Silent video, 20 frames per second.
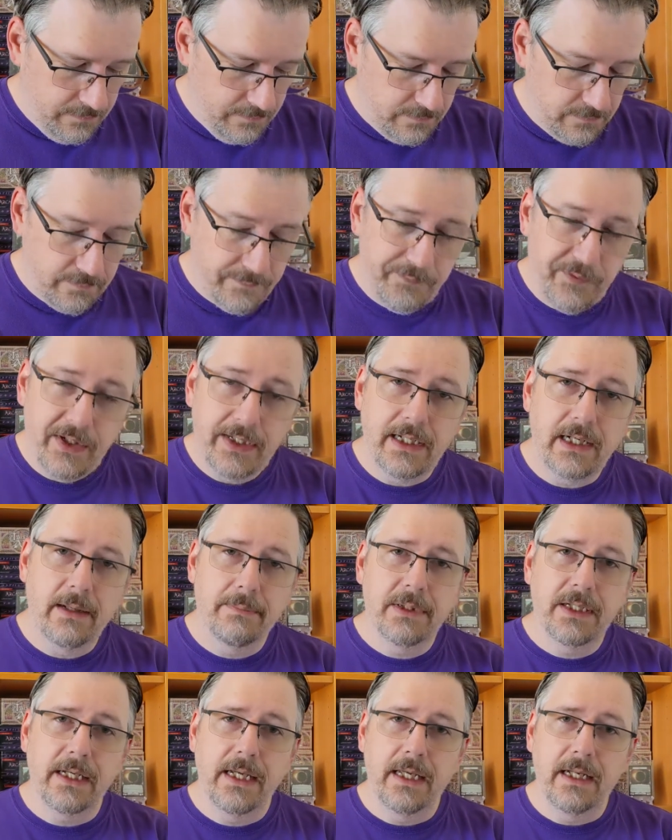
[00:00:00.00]
Very
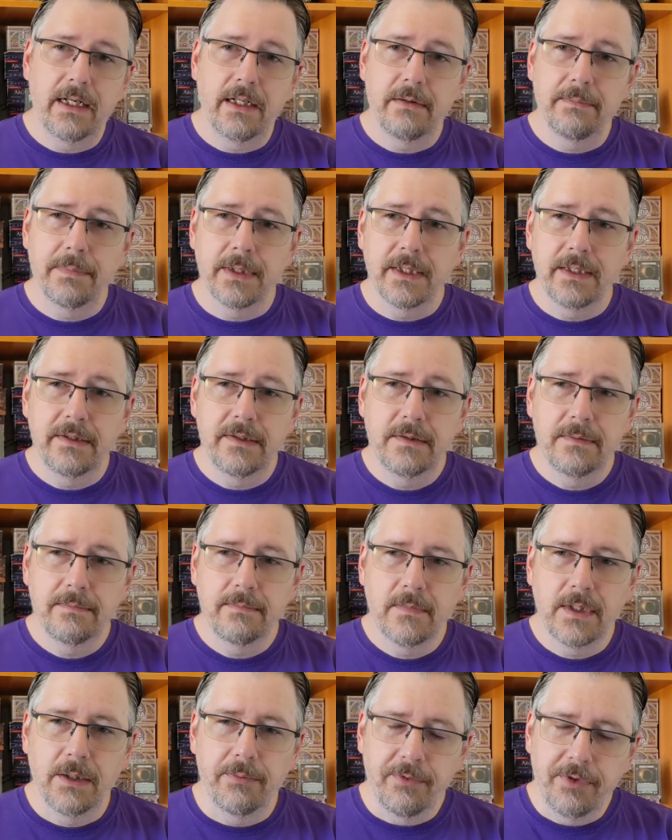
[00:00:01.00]
complicated, but
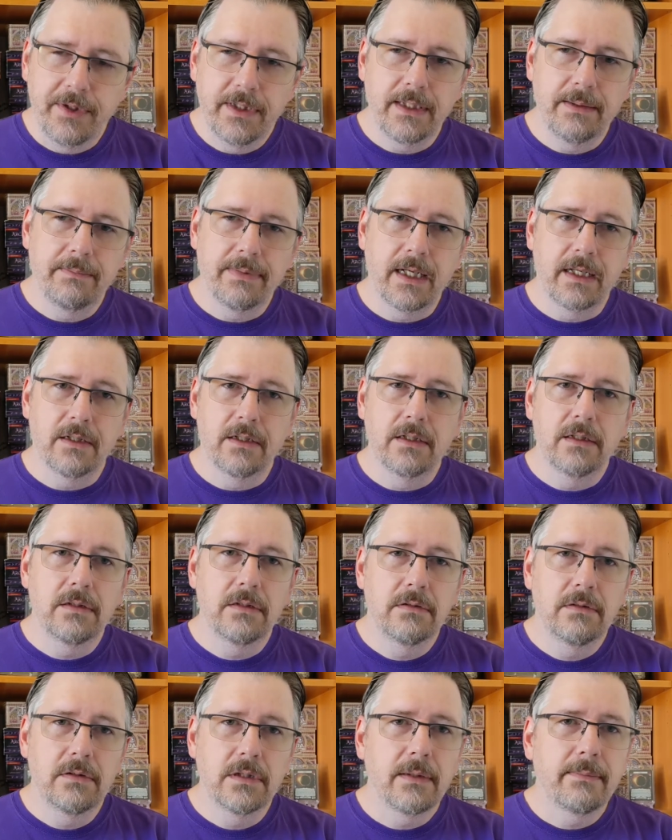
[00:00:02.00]
I'm feeling better
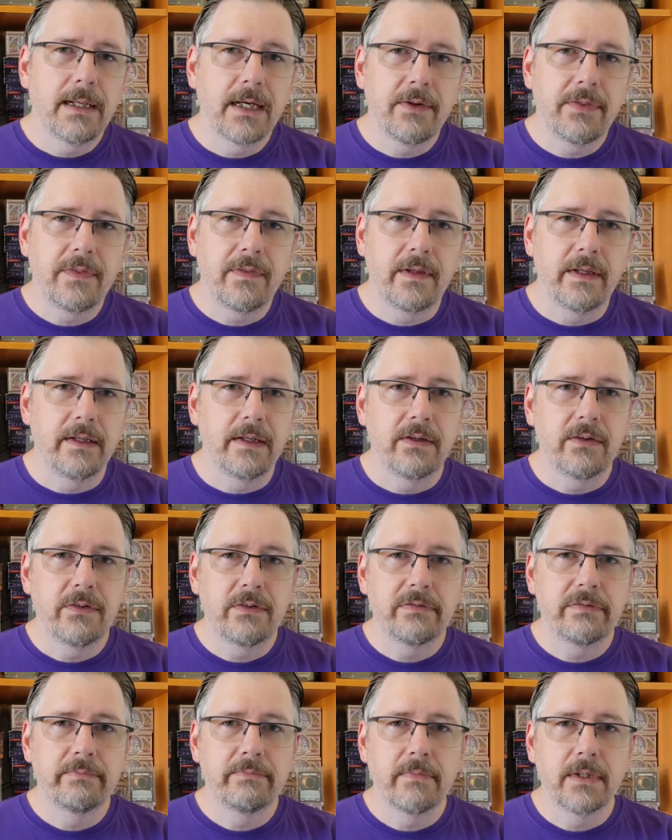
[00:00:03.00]
about things.
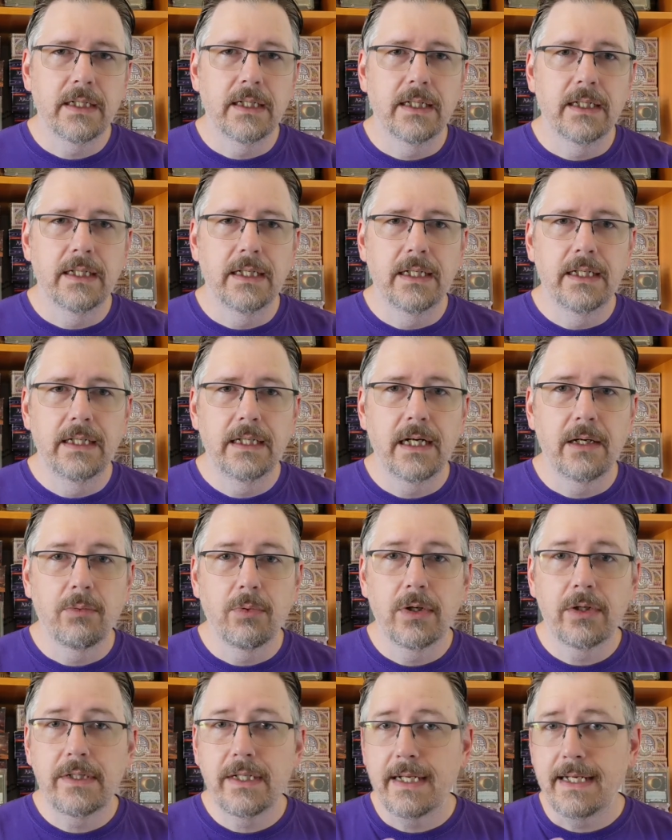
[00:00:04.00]
I
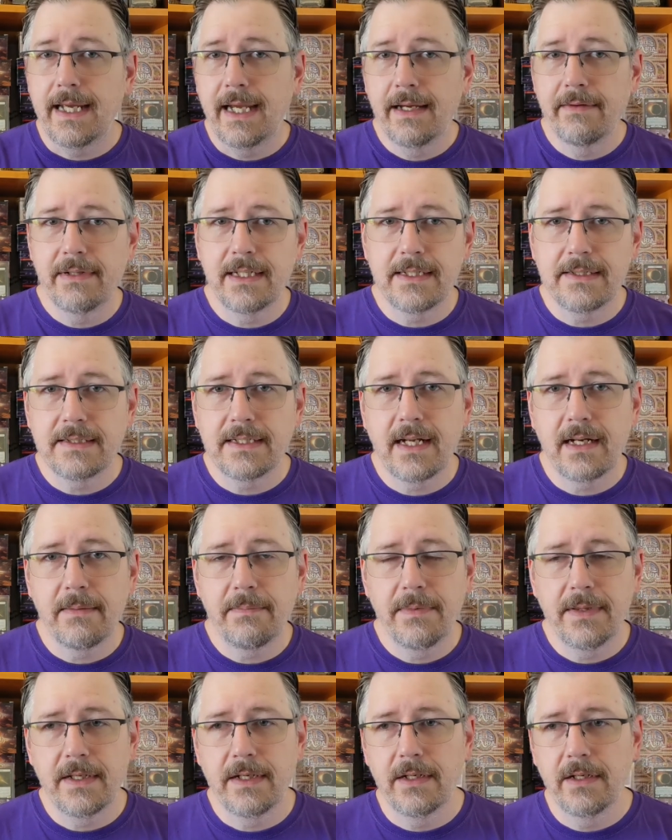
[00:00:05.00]
worked on having a setup
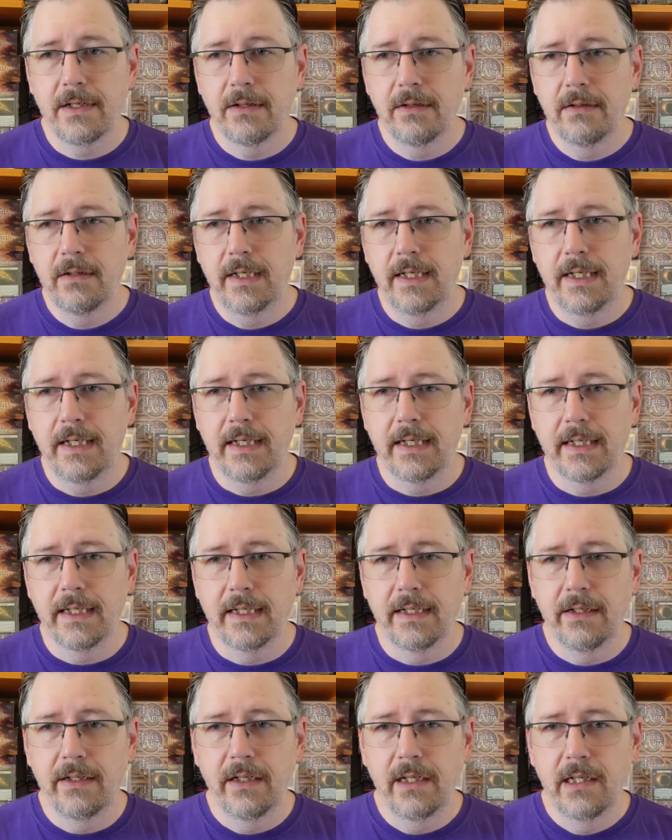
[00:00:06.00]
there
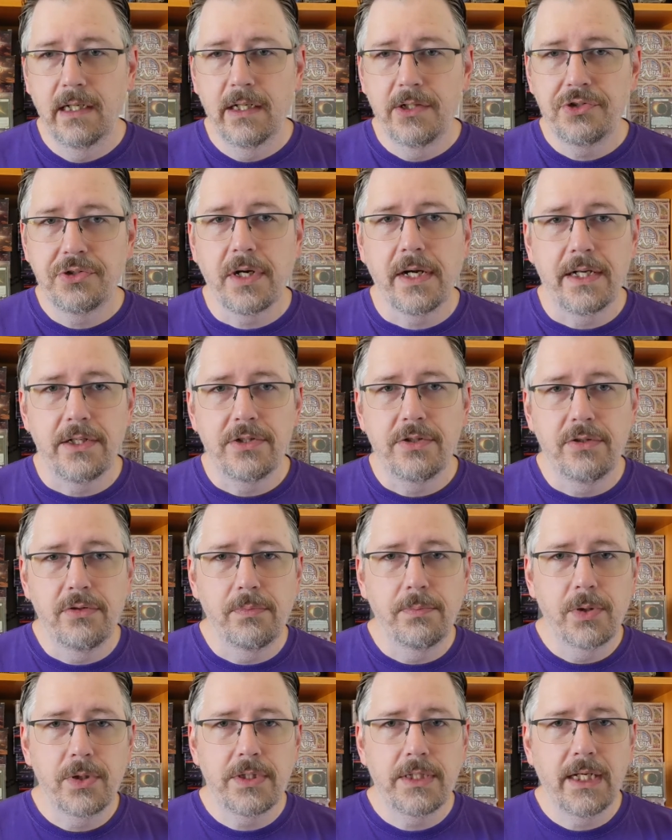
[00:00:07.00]
and trying to
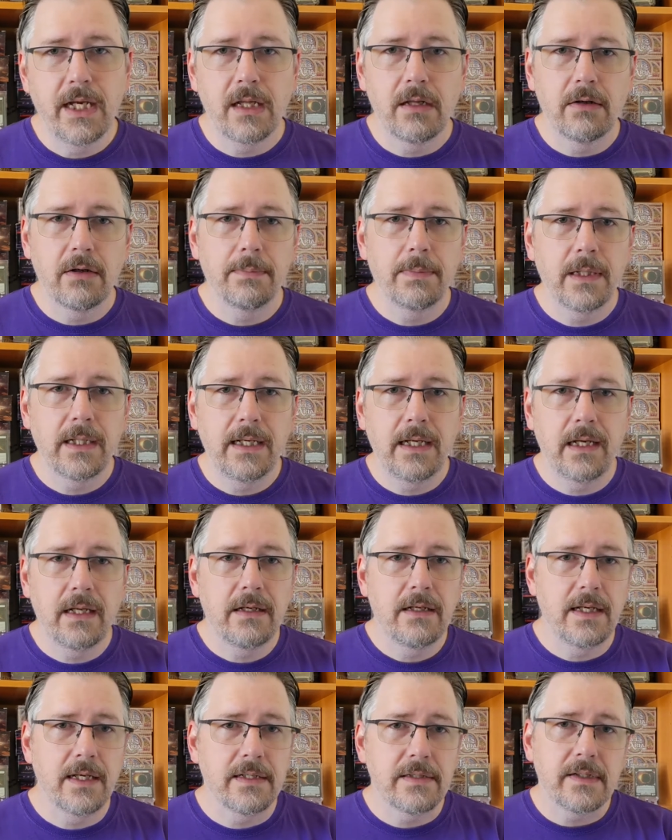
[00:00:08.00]
put together a plan
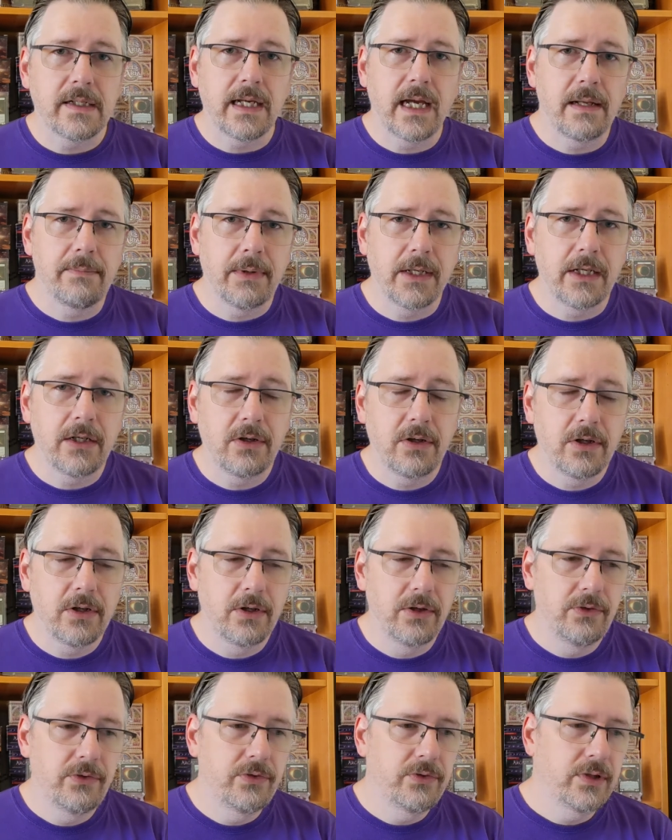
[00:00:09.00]
as I got my
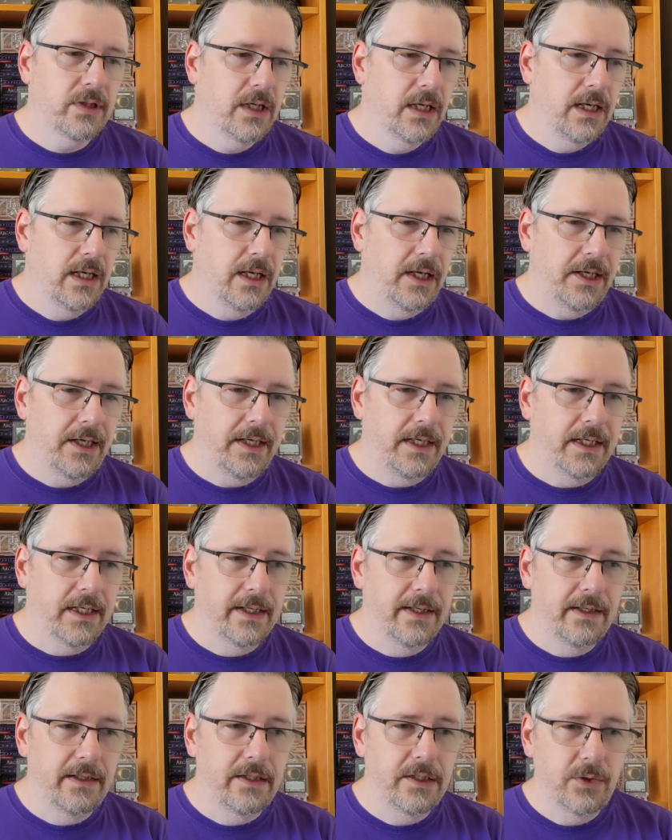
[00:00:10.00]
cards
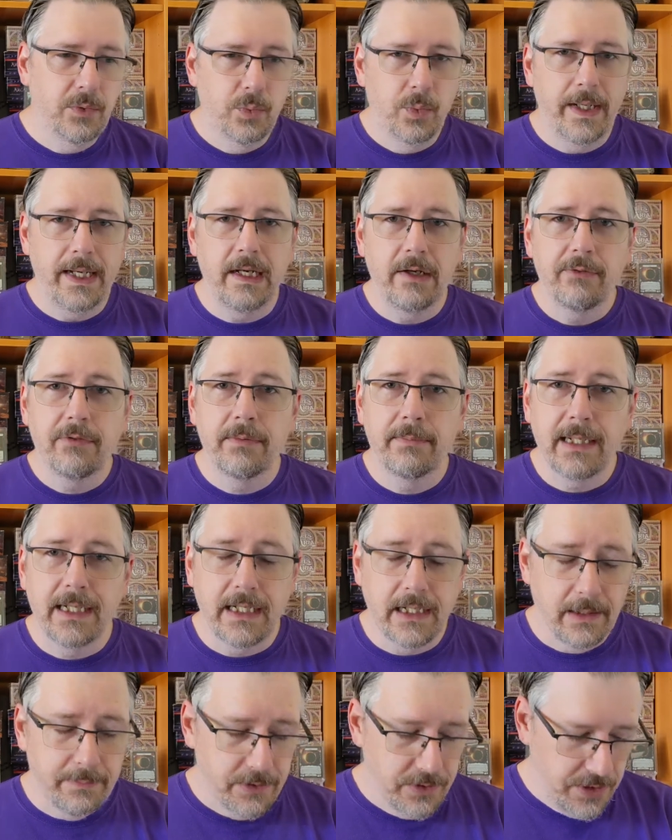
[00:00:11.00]
and waiting for my
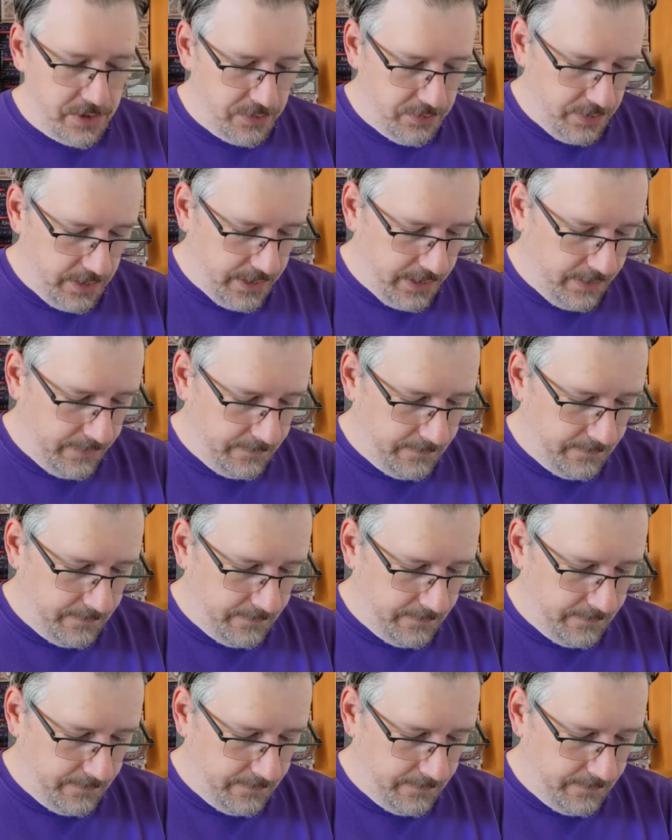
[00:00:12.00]
opportunity.